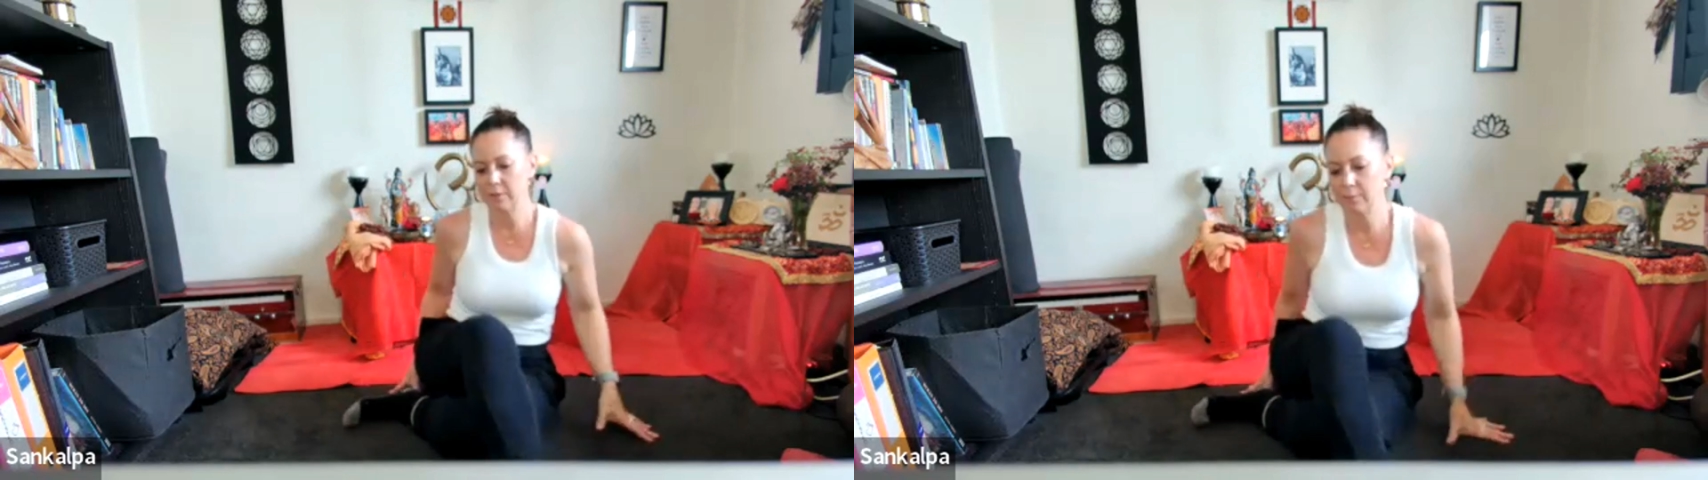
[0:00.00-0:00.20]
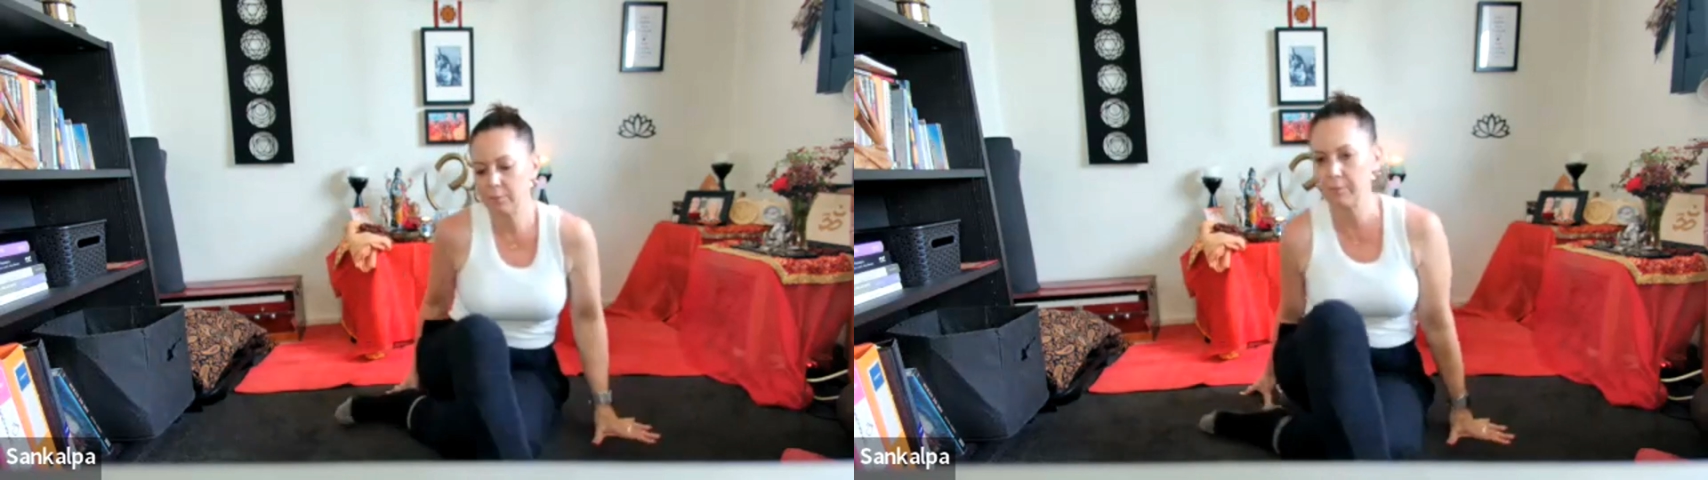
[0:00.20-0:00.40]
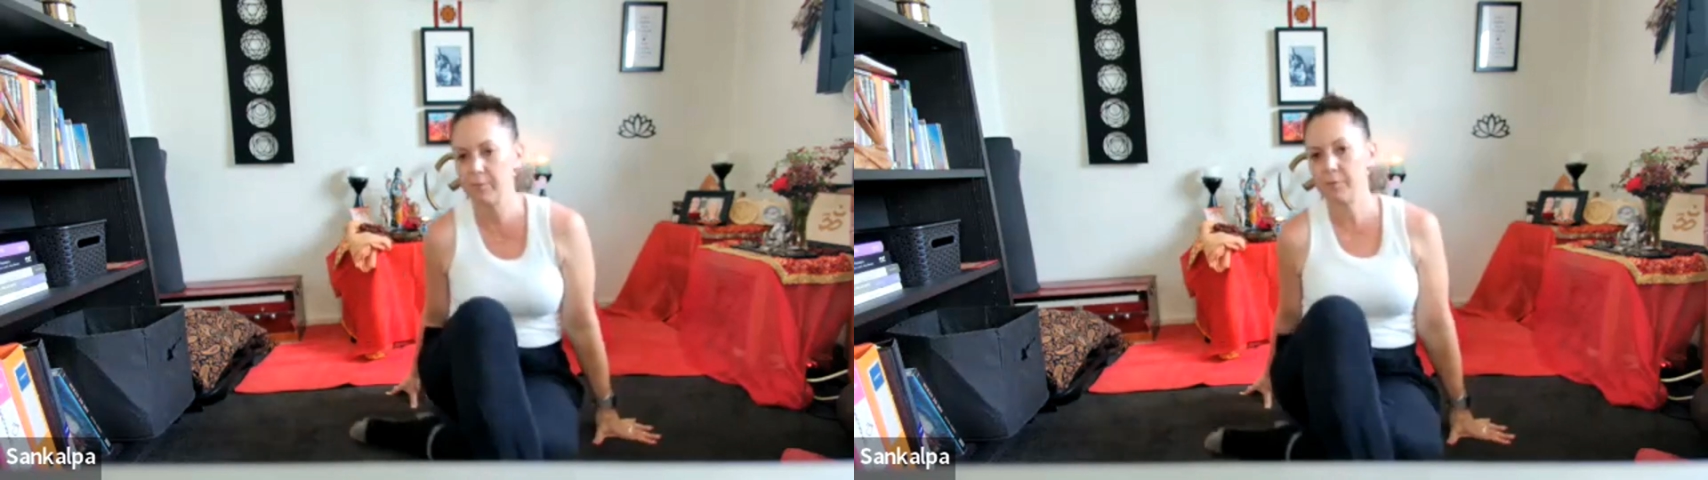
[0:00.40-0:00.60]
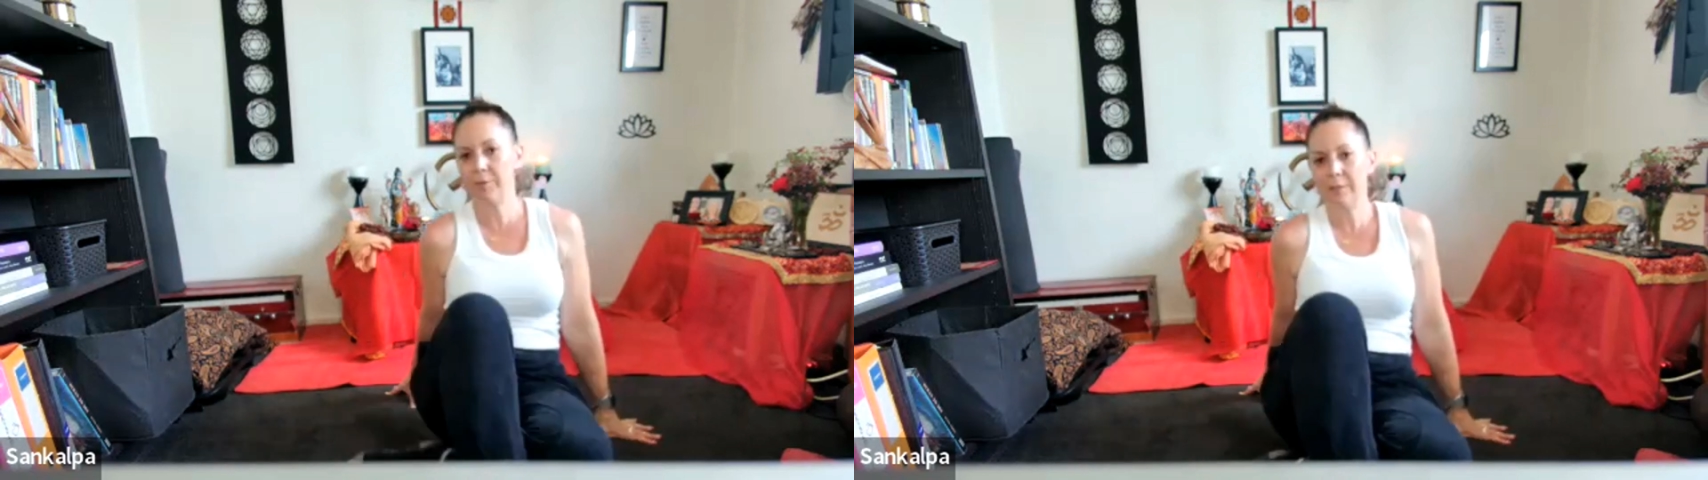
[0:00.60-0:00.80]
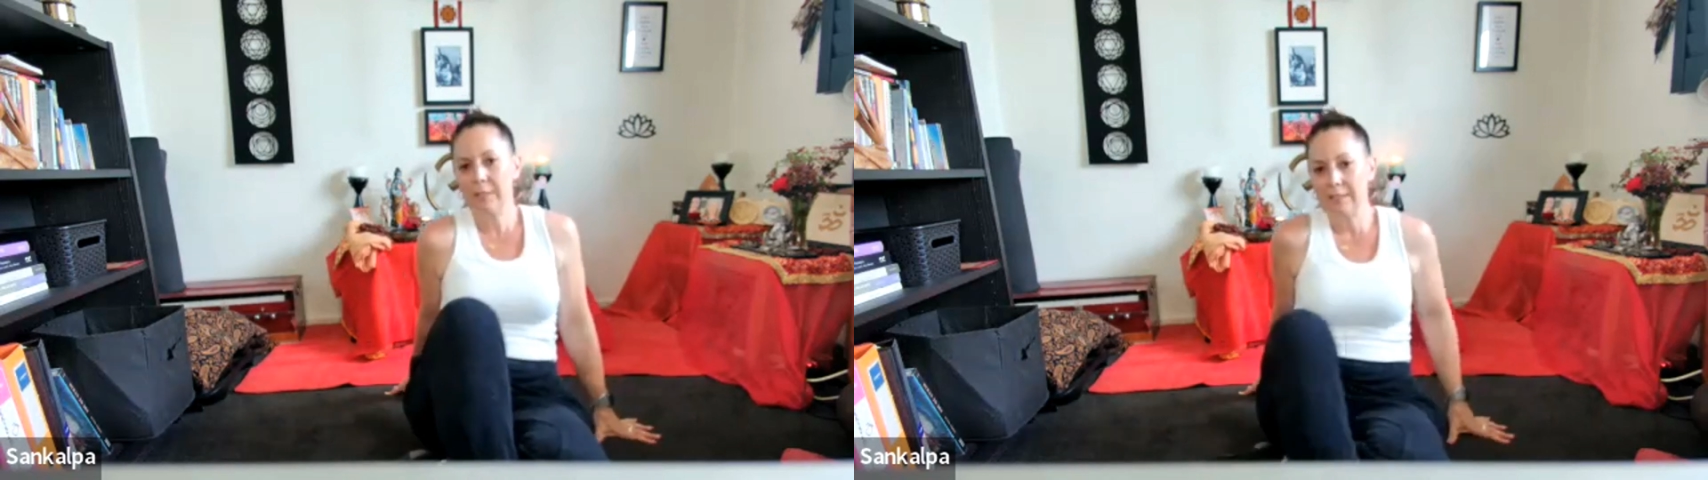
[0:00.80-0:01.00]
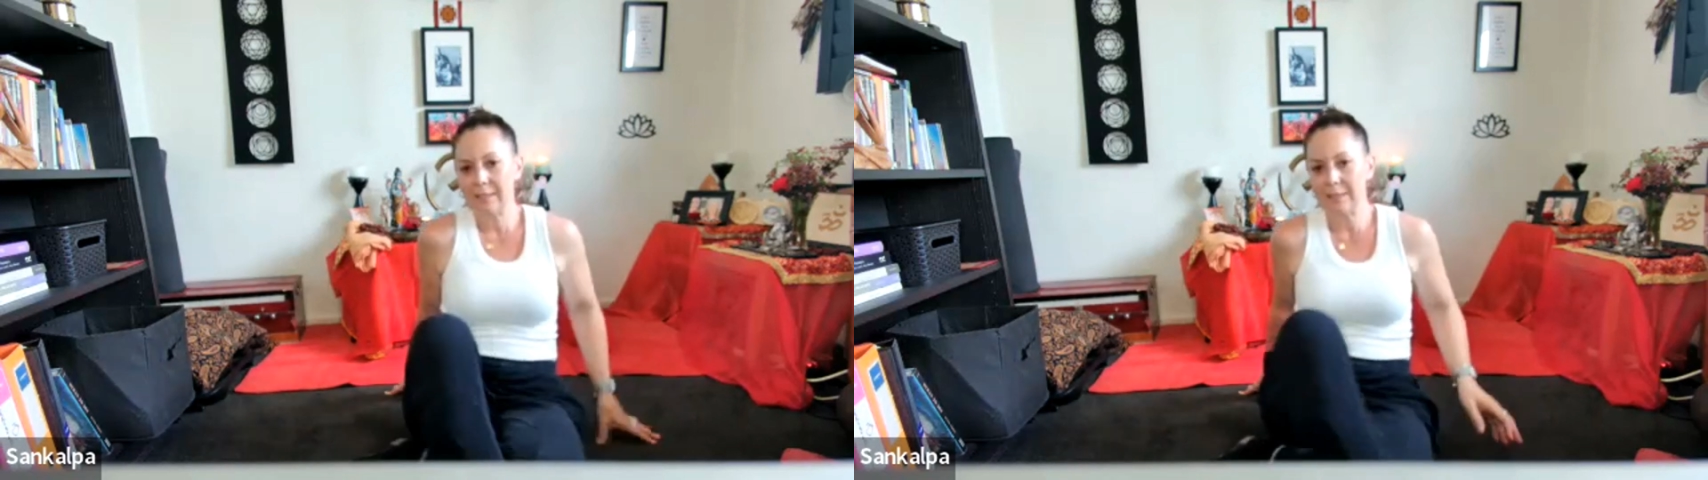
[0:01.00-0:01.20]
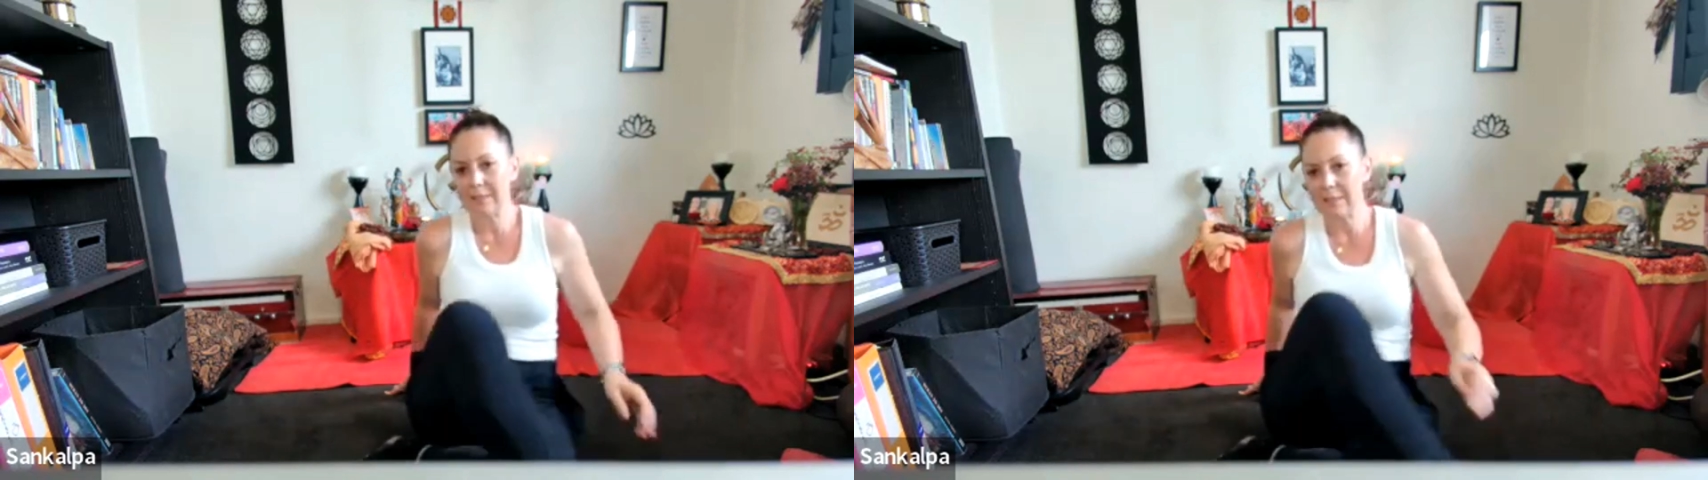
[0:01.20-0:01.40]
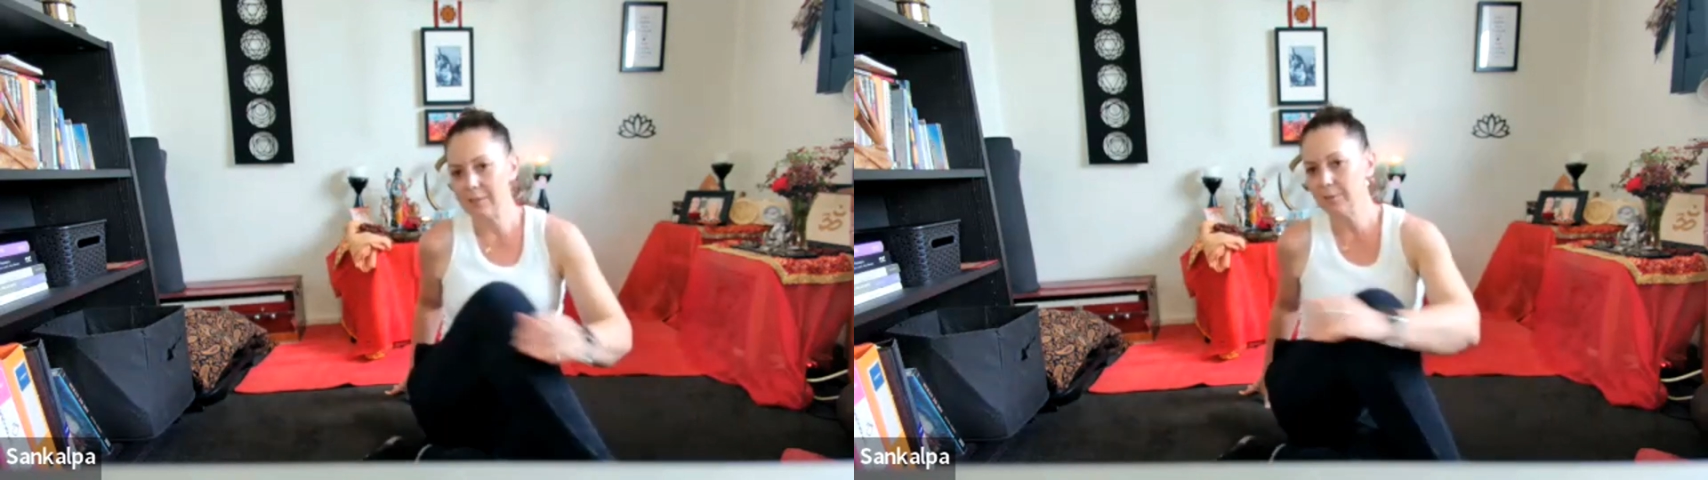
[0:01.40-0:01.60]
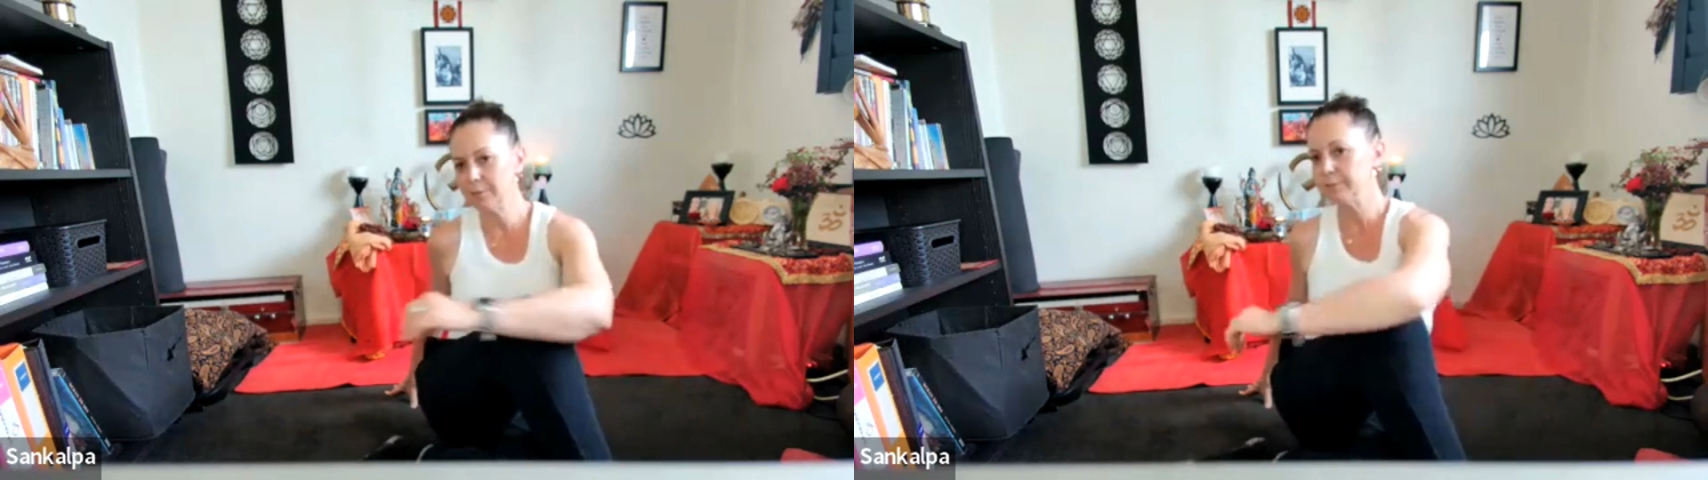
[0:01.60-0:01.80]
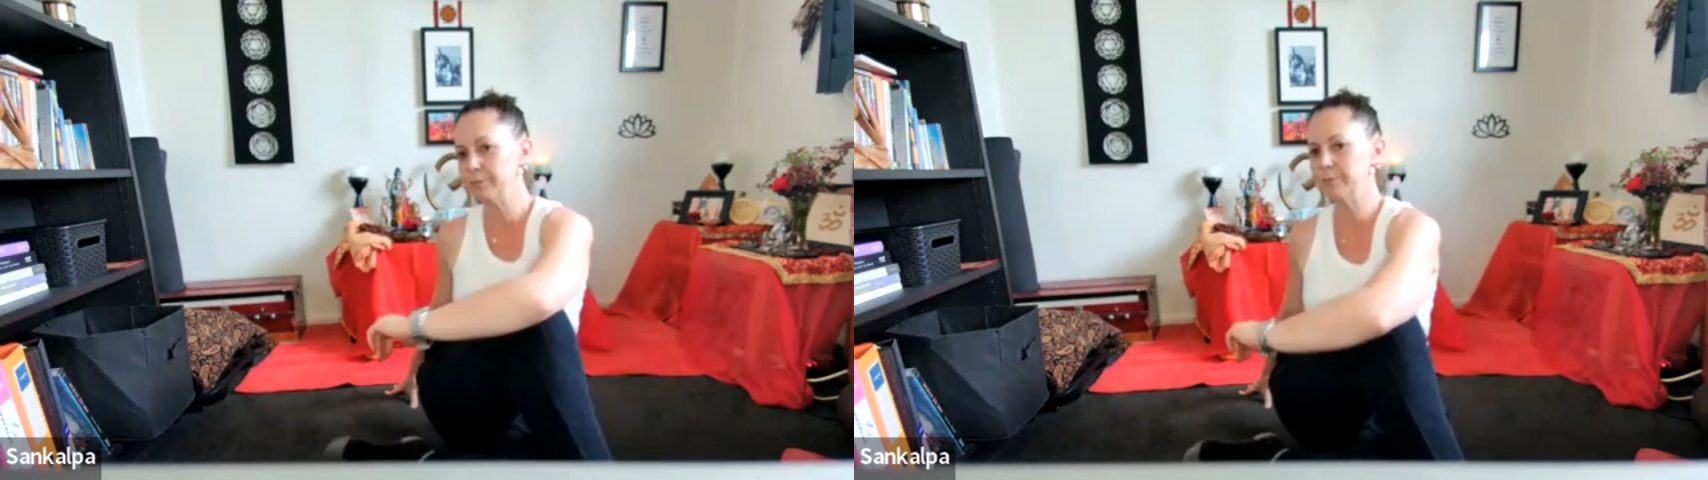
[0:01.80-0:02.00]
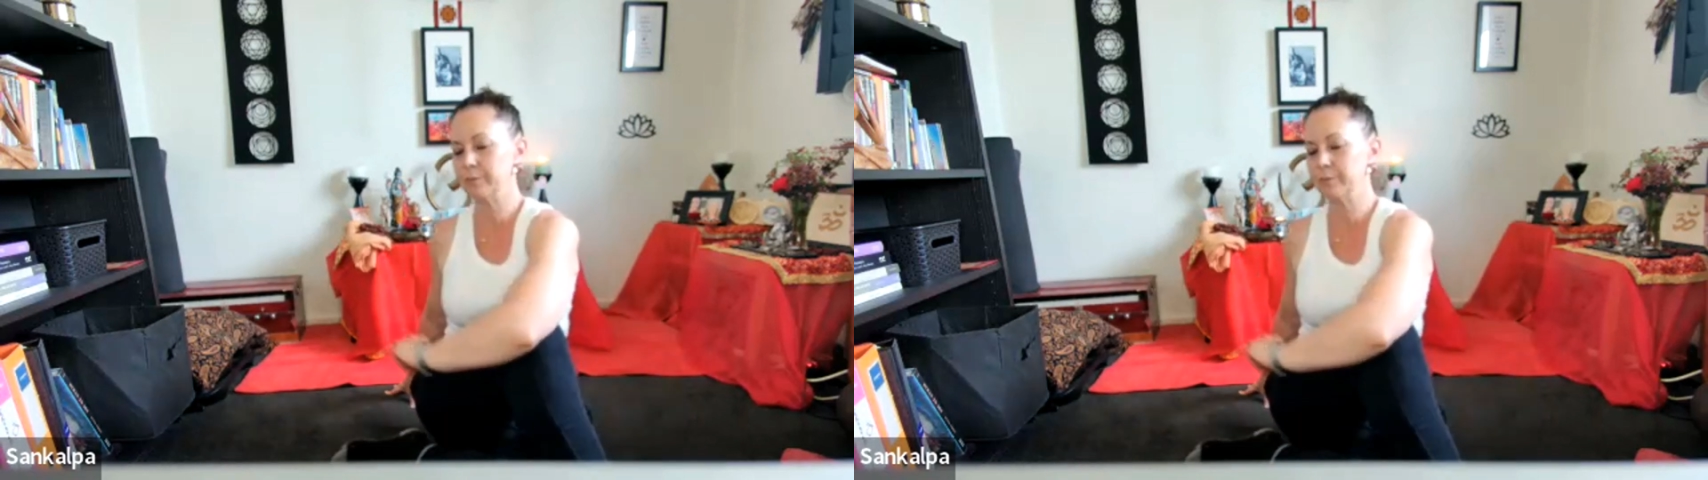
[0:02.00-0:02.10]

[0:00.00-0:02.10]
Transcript: I'll just move forward just a little.